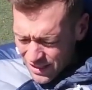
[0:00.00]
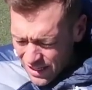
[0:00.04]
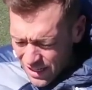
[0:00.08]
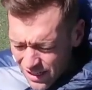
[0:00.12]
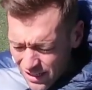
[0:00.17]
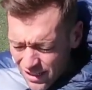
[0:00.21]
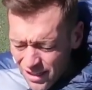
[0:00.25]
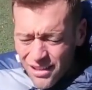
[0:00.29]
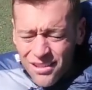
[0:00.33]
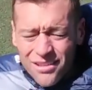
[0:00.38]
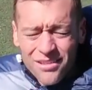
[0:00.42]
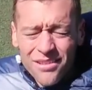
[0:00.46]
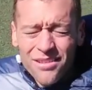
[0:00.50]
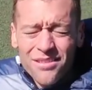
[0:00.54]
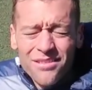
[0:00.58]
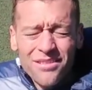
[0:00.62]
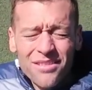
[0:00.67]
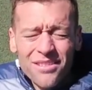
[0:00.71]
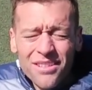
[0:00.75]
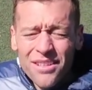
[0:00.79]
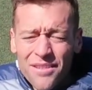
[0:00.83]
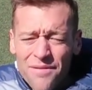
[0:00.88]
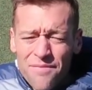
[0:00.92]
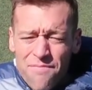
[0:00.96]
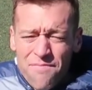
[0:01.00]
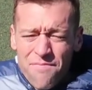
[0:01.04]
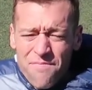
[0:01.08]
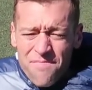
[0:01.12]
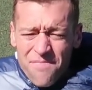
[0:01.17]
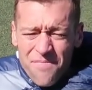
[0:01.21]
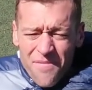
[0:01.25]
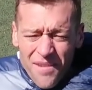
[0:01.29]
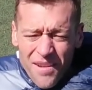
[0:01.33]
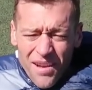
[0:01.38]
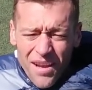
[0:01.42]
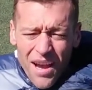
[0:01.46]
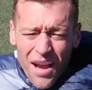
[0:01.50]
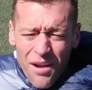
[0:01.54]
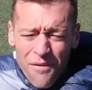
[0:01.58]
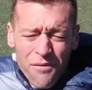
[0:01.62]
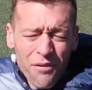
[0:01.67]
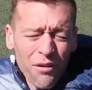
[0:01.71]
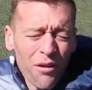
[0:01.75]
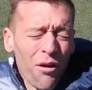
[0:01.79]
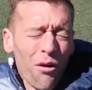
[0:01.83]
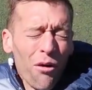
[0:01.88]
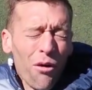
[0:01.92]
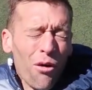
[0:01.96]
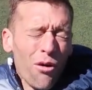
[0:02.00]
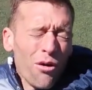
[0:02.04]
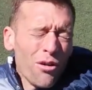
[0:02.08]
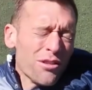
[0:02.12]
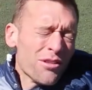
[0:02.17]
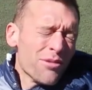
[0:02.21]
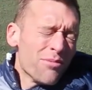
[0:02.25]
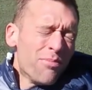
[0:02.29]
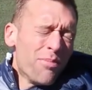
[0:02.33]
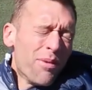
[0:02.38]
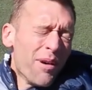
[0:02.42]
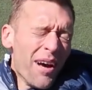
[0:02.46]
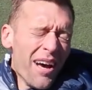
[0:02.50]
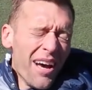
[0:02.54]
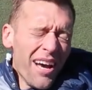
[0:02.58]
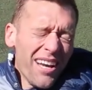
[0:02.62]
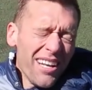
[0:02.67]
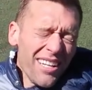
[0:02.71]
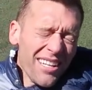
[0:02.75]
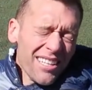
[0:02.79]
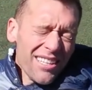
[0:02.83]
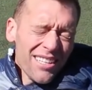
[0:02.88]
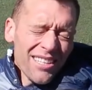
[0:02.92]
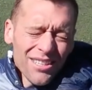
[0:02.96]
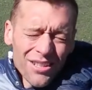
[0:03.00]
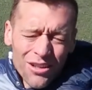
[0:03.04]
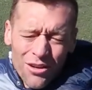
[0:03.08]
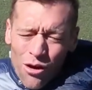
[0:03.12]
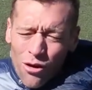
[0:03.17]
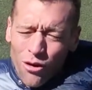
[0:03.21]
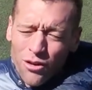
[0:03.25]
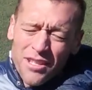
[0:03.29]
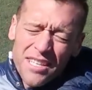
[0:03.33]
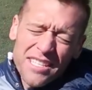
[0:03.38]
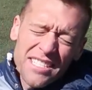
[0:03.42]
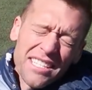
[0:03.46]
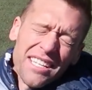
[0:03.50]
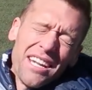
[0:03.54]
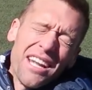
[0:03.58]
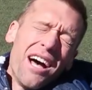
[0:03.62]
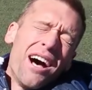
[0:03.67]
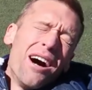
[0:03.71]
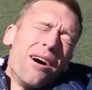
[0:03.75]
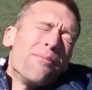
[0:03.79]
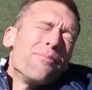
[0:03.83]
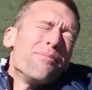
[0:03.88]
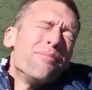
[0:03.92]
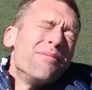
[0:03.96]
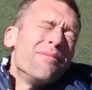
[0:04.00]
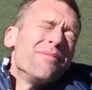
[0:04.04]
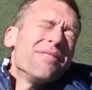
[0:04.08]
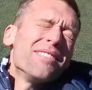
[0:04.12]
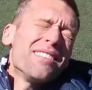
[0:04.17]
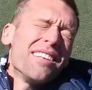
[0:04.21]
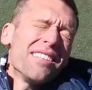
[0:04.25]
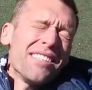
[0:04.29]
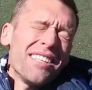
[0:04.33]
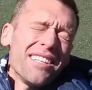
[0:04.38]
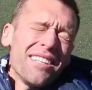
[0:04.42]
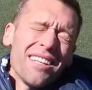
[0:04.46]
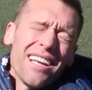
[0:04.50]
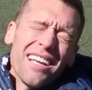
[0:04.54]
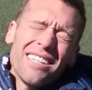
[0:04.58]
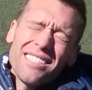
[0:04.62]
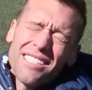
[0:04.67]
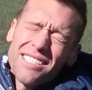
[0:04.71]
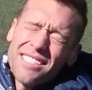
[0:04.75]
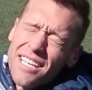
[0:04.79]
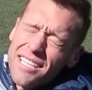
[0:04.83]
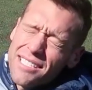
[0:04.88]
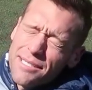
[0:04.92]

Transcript: ready for this or? I feel old, but the cold doesn't help. Cold doesn't help. It the